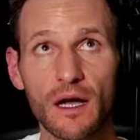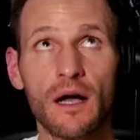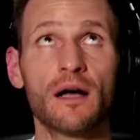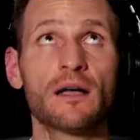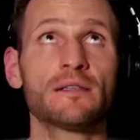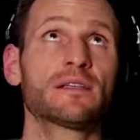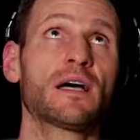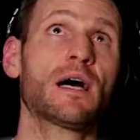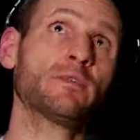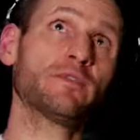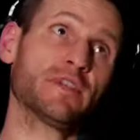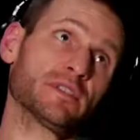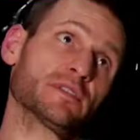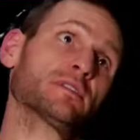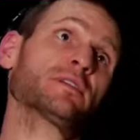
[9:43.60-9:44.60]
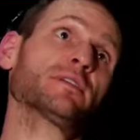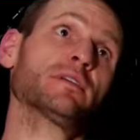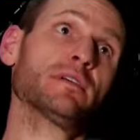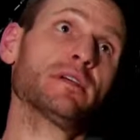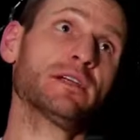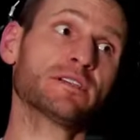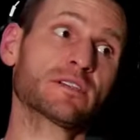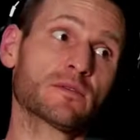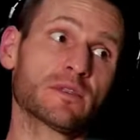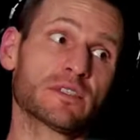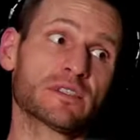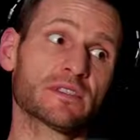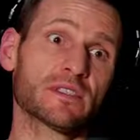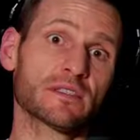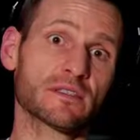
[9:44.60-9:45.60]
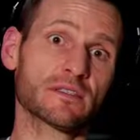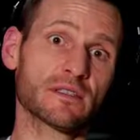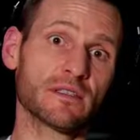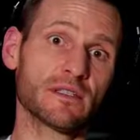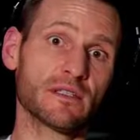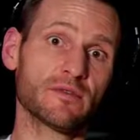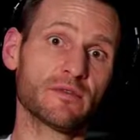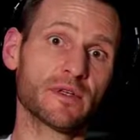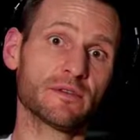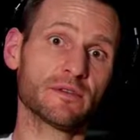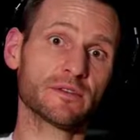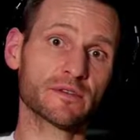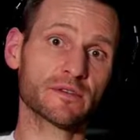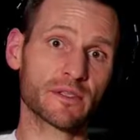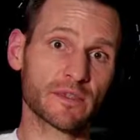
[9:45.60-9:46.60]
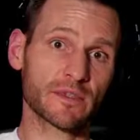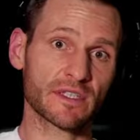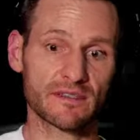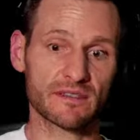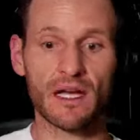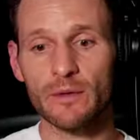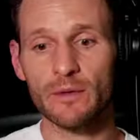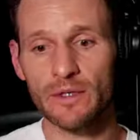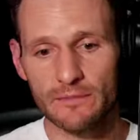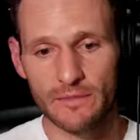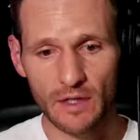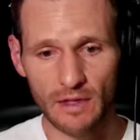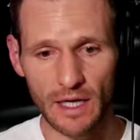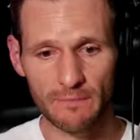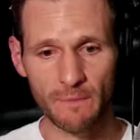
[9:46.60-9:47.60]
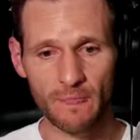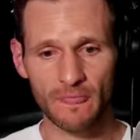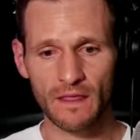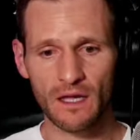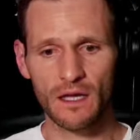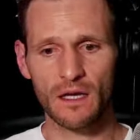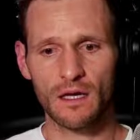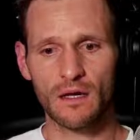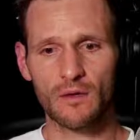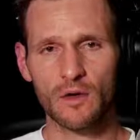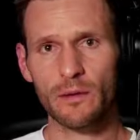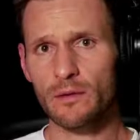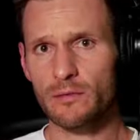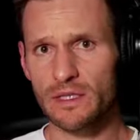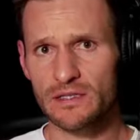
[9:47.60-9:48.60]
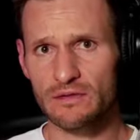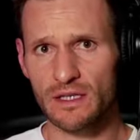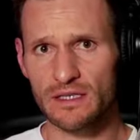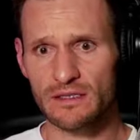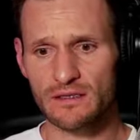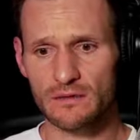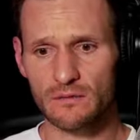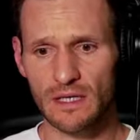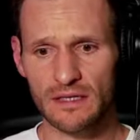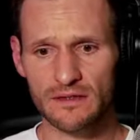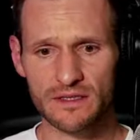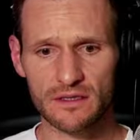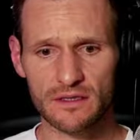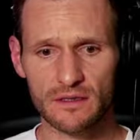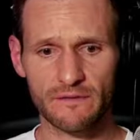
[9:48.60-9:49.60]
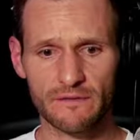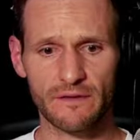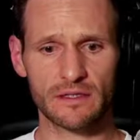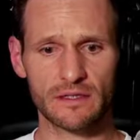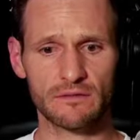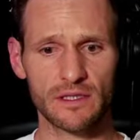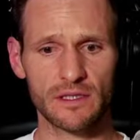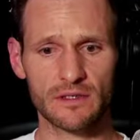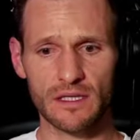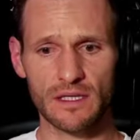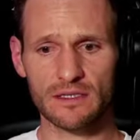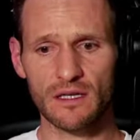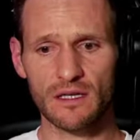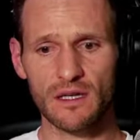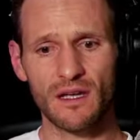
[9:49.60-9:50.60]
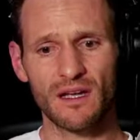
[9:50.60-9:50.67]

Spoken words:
on top of us and squishes us if we don't do something to stop it. Okay, what about Retraice? How is this going to affect Retraice?